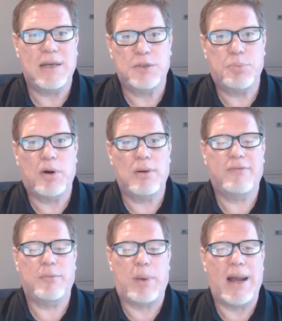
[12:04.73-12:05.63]
is part
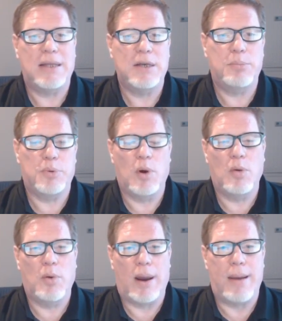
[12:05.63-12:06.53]
of a pilot
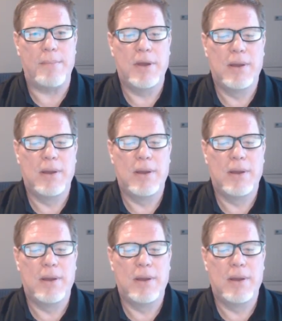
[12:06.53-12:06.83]
program.